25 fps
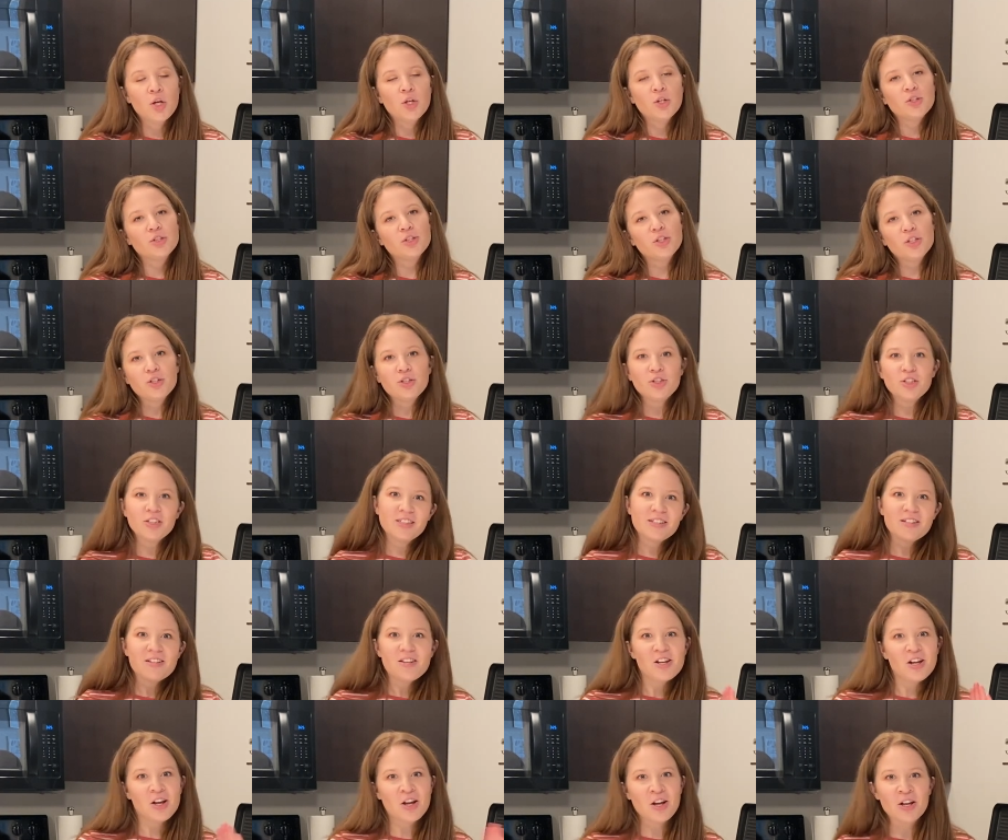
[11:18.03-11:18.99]
So
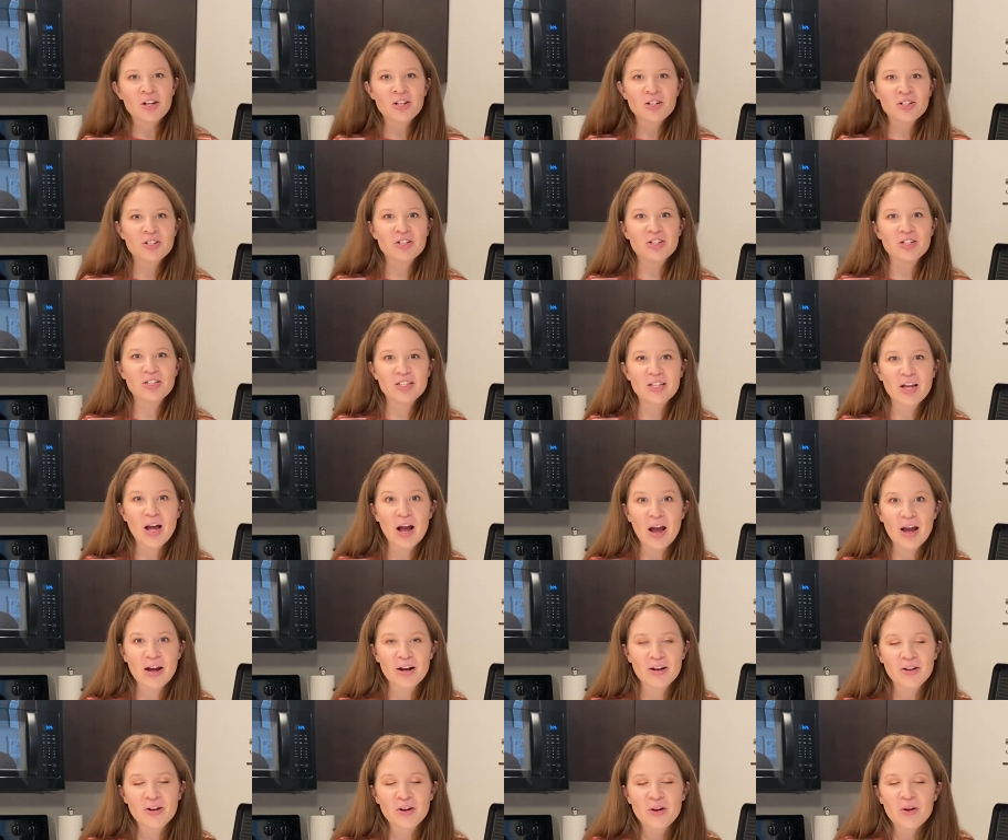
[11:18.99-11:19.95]
just
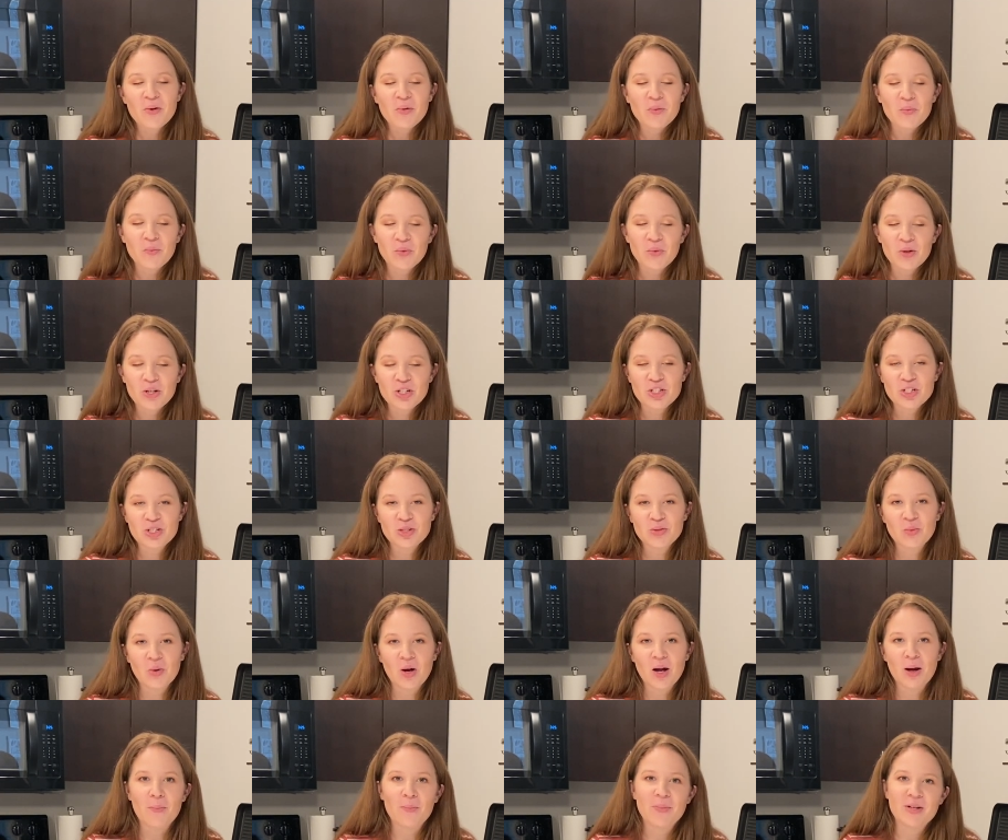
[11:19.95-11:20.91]
decide which you
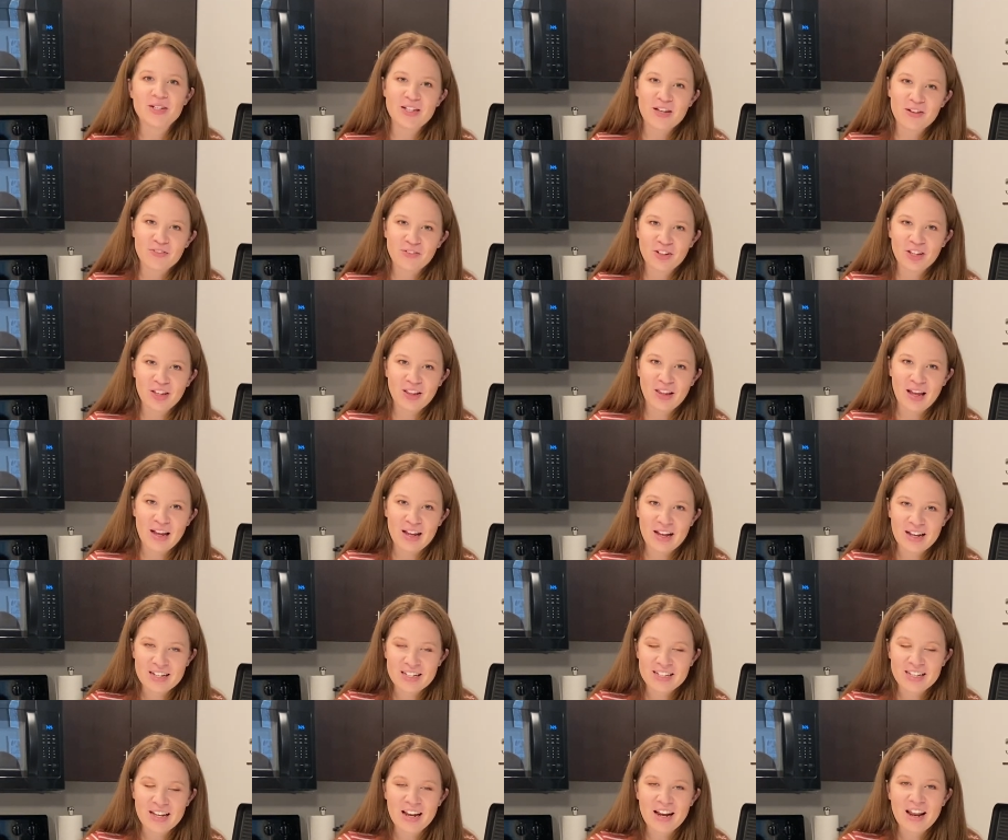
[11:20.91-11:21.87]
want, but definitely, like I
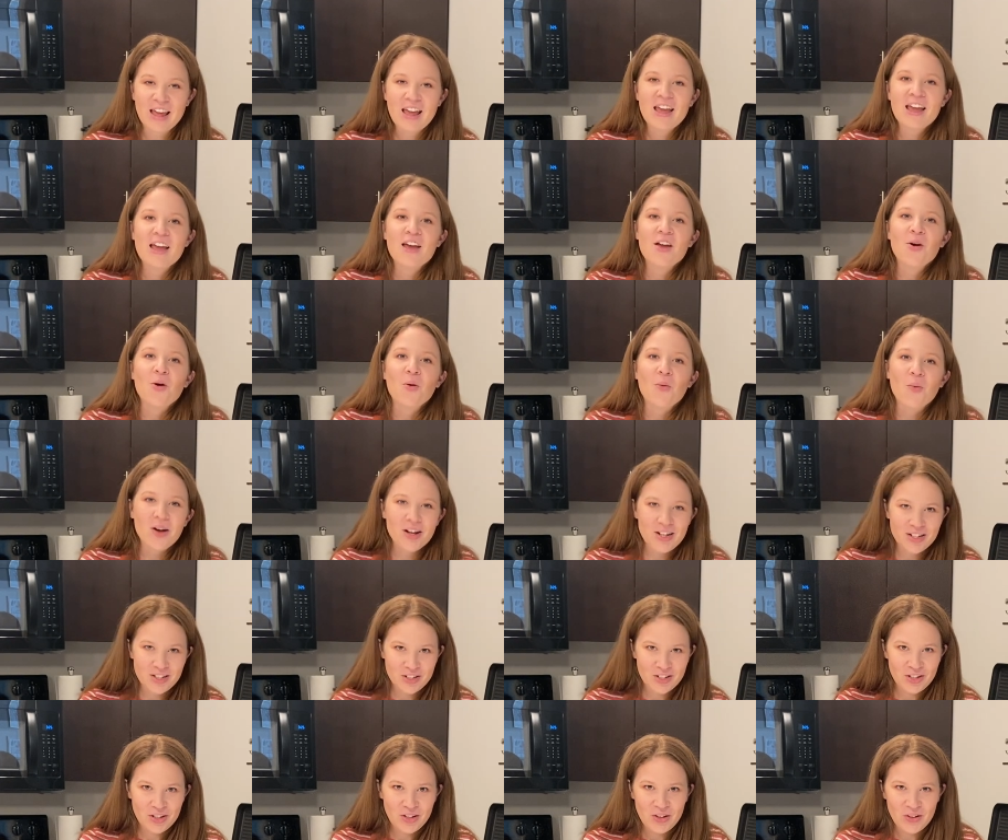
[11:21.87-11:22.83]
said, wait
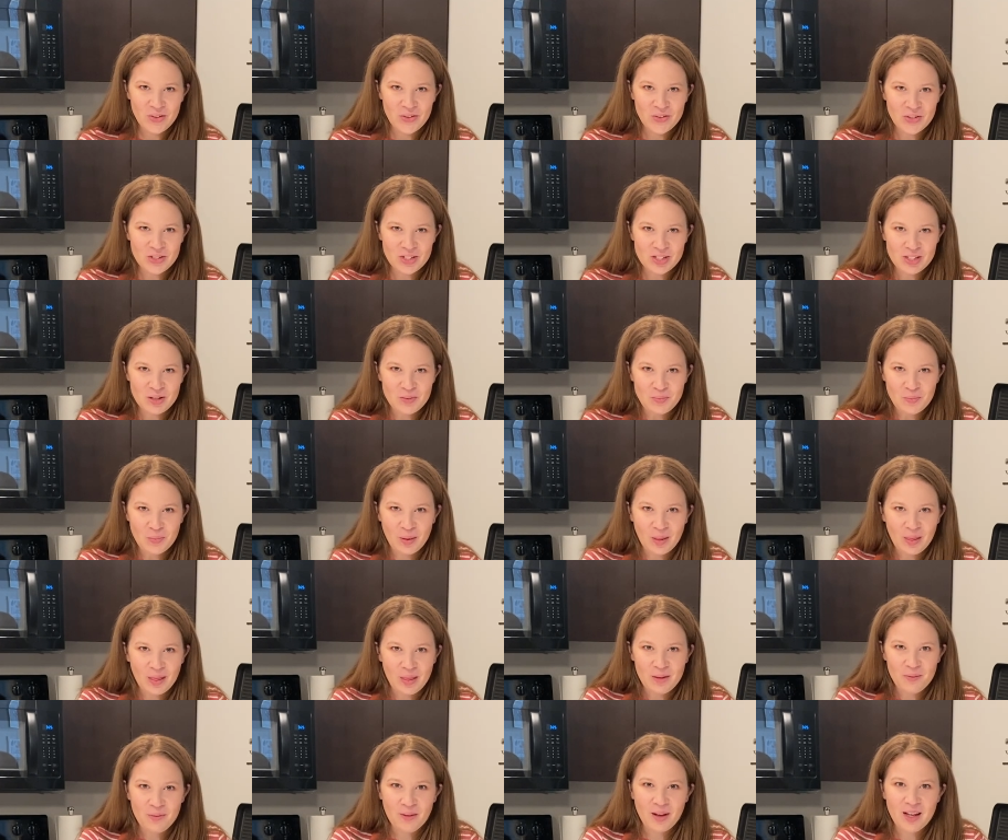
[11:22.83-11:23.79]
until it cools
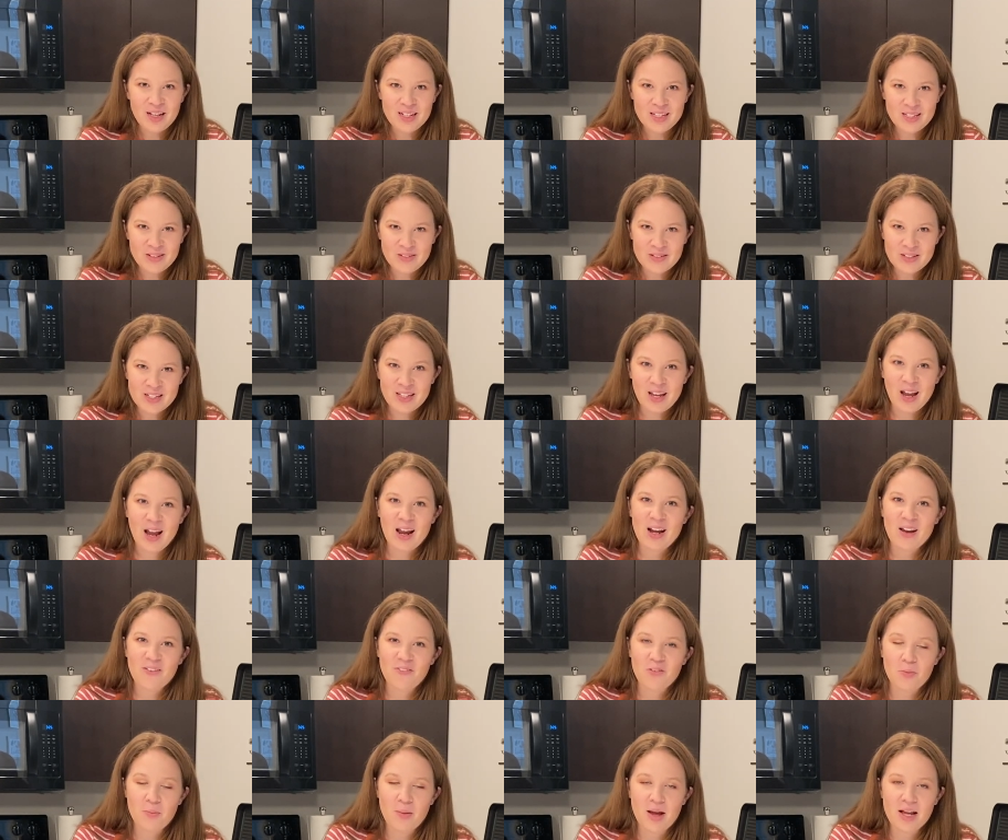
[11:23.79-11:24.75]
completely because it was kind
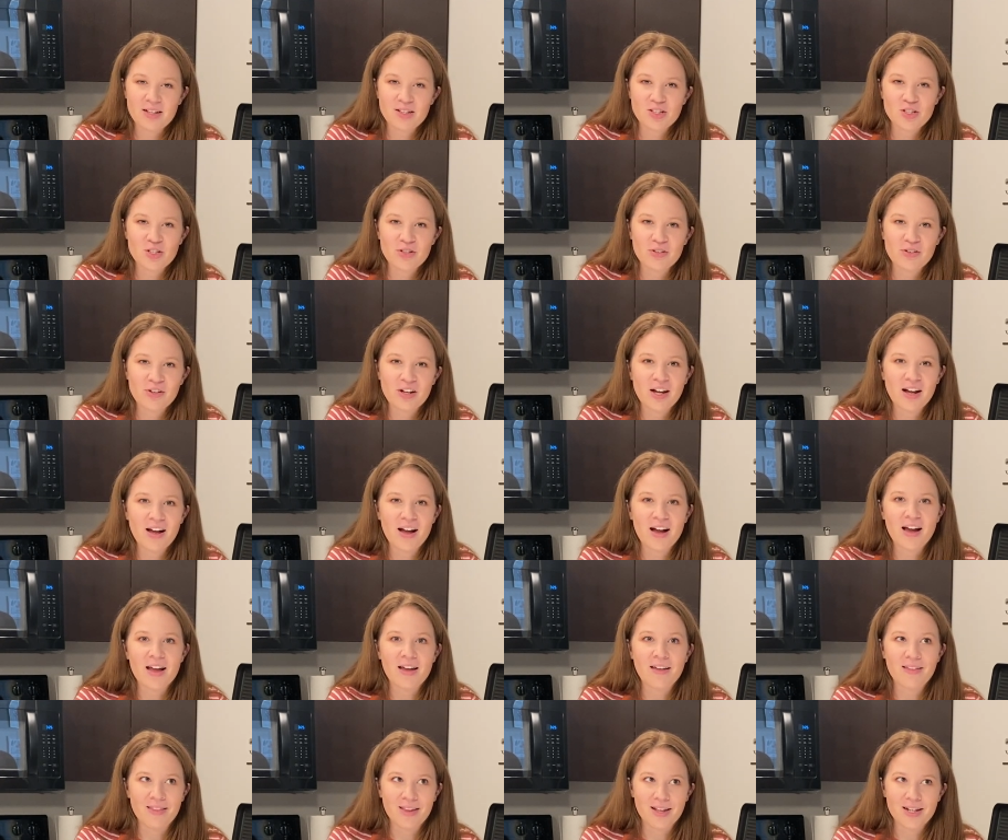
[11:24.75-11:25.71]
of a mess to
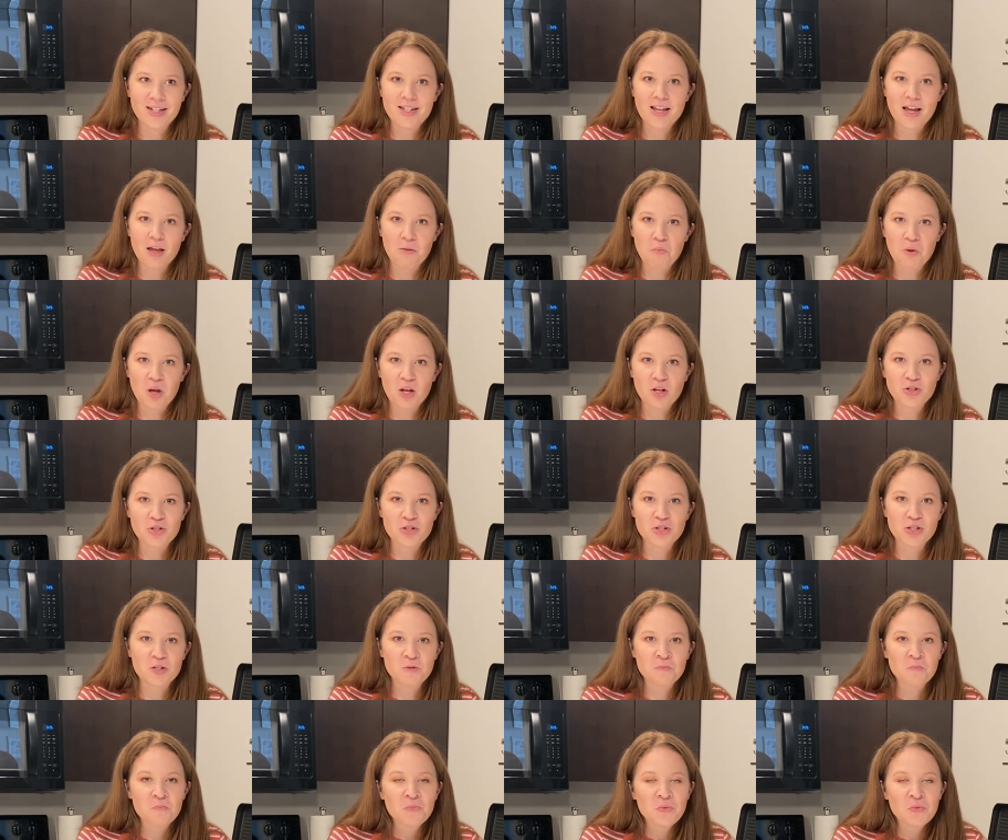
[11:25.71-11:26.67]
cut and then take pictures.